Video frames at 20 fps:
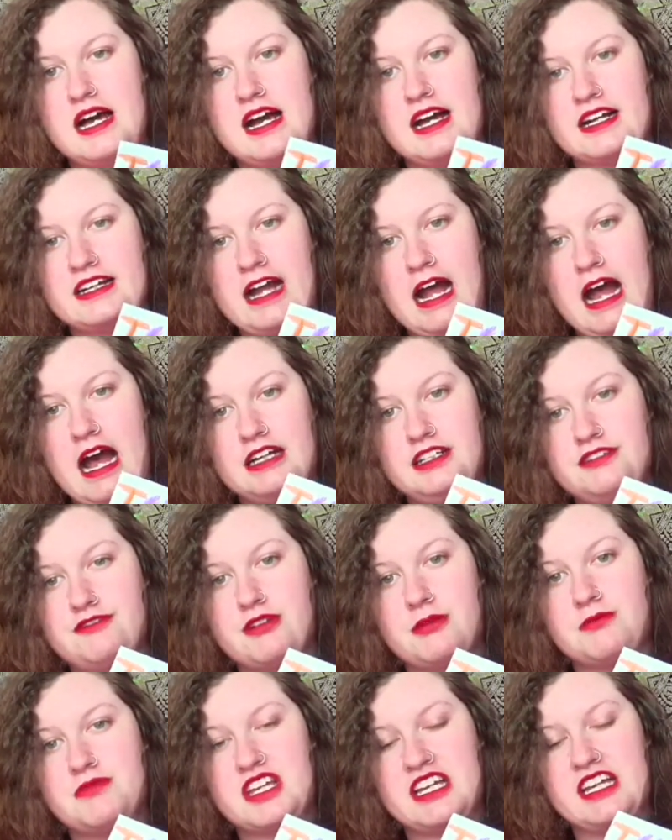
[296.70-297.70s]
a card
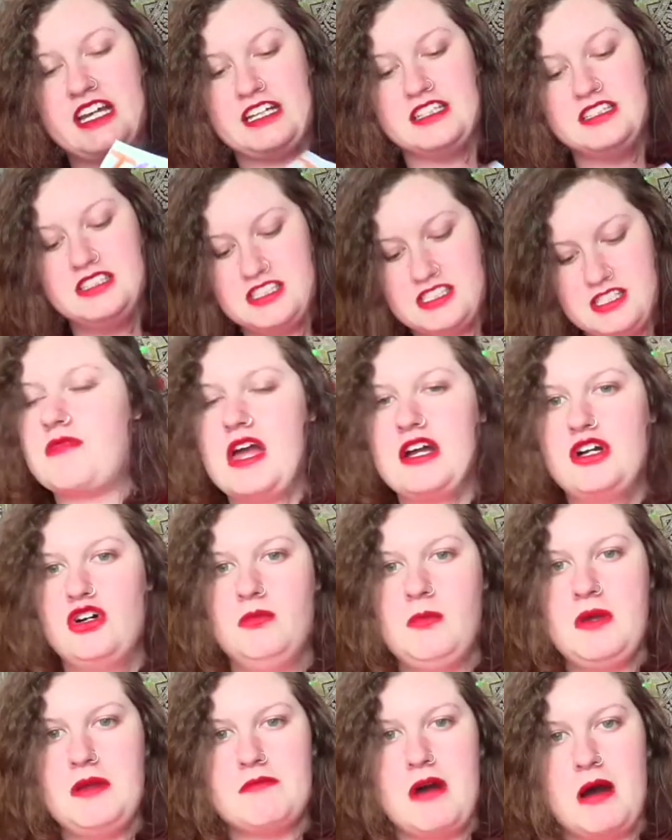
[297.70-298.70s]
from the kids. They
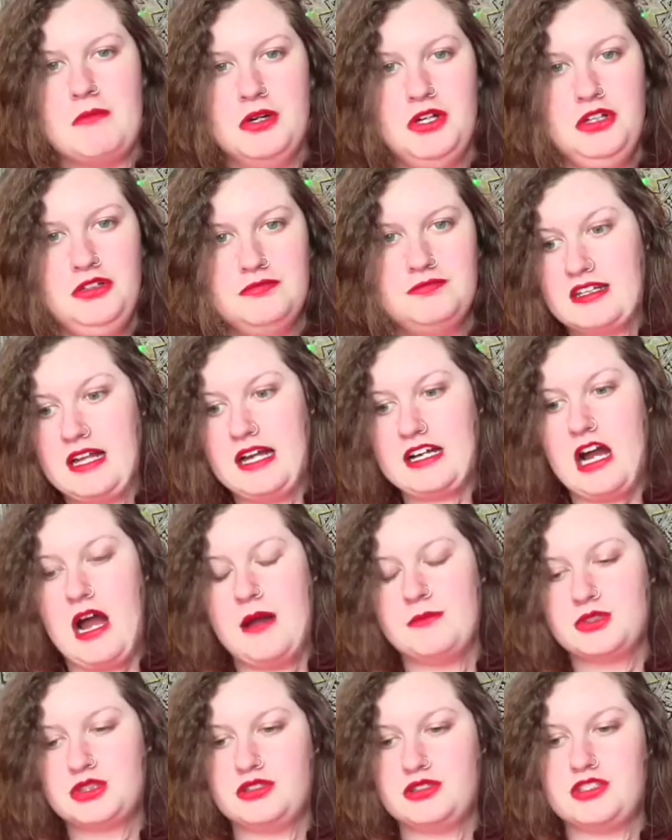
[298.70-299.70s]
call me Mumu. Like,
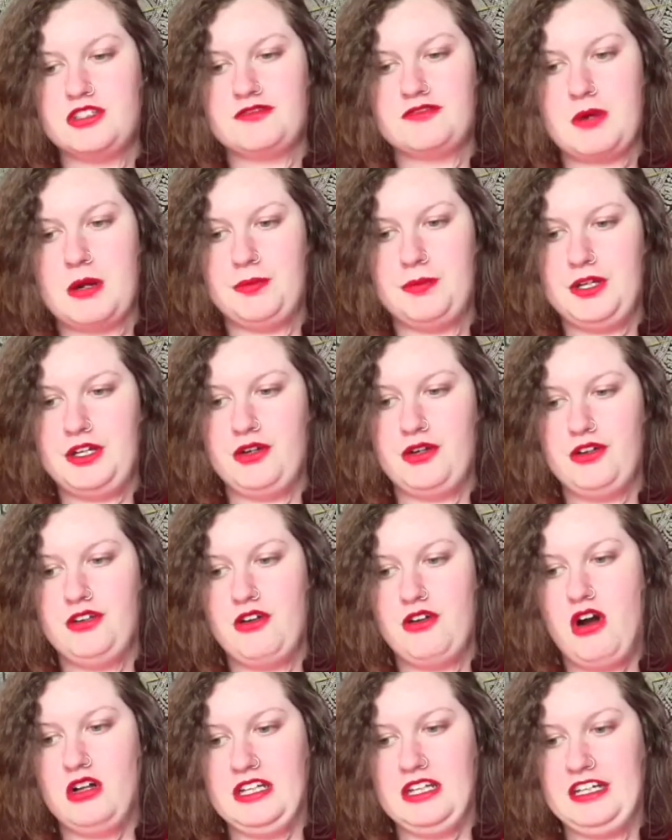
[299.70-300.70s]
I'm sure you've probably heard
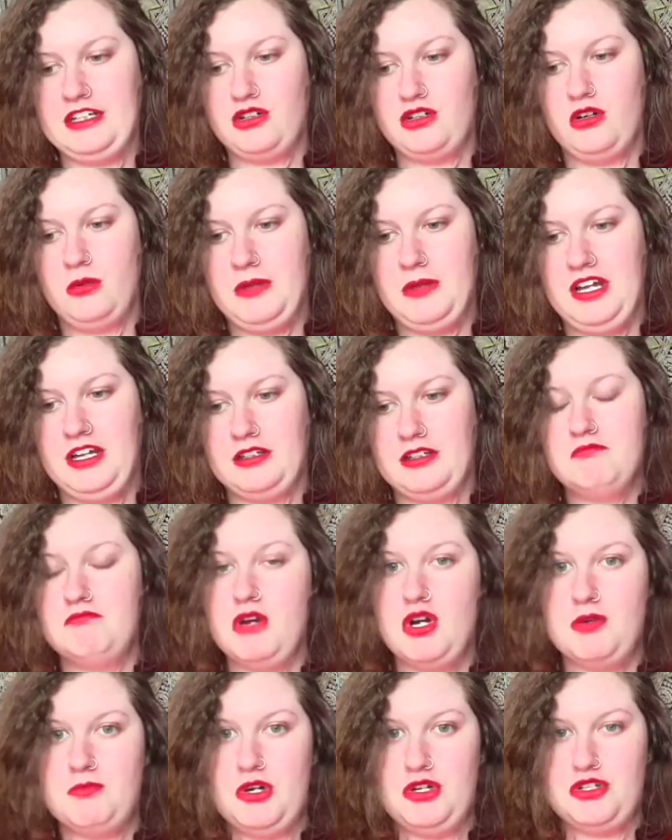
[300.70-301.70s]
Ollie call me
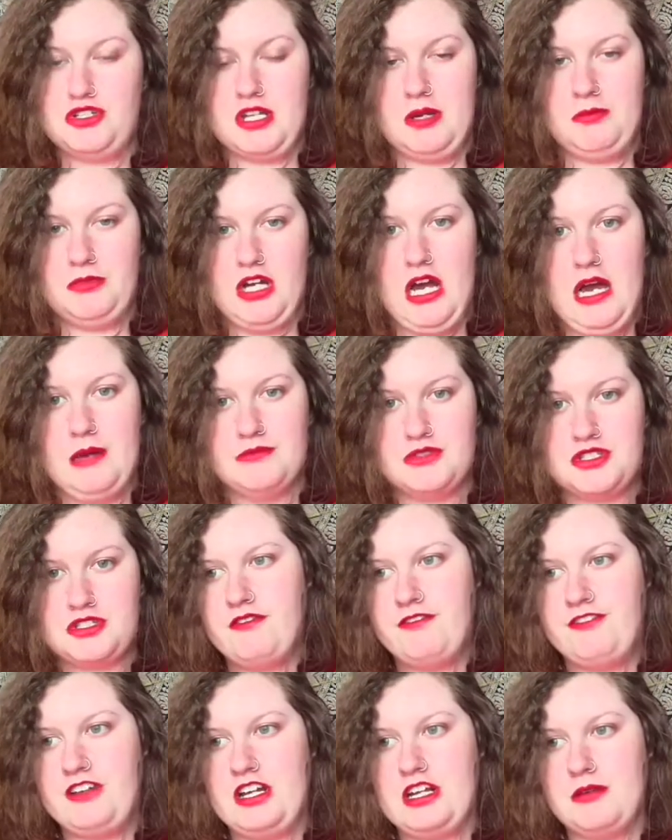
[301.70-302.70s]
Mumu sometimes.
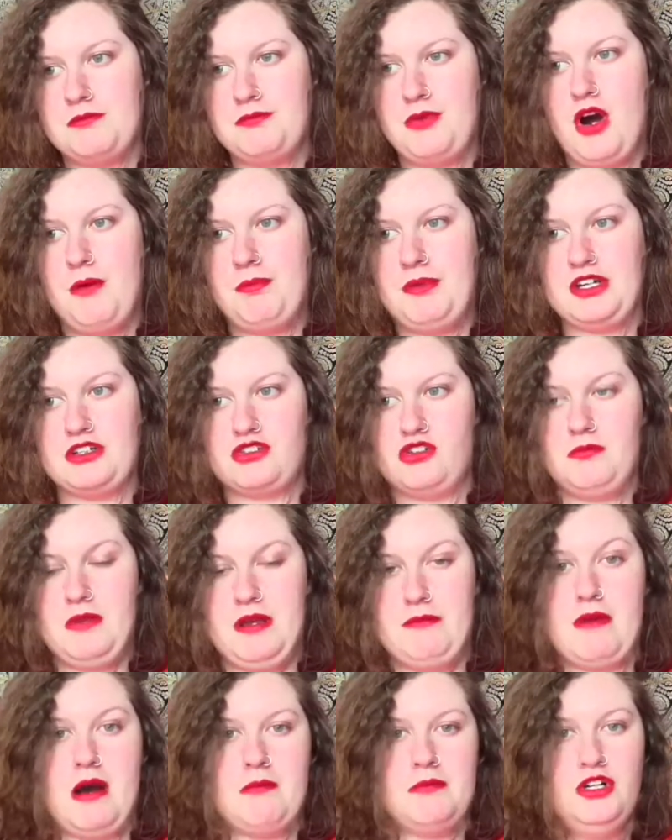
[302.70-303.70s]
Finn and Poppy call me
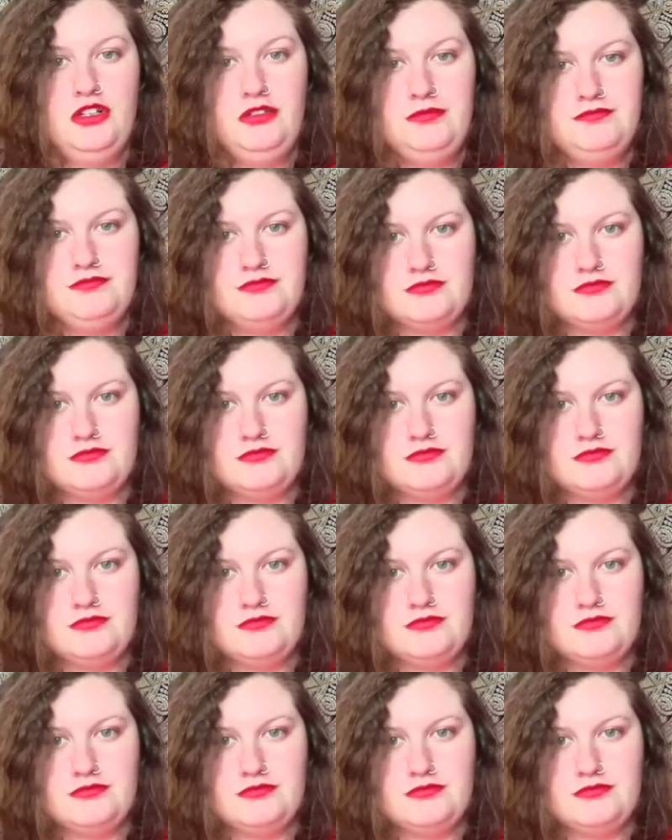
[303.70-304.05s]
Mumu,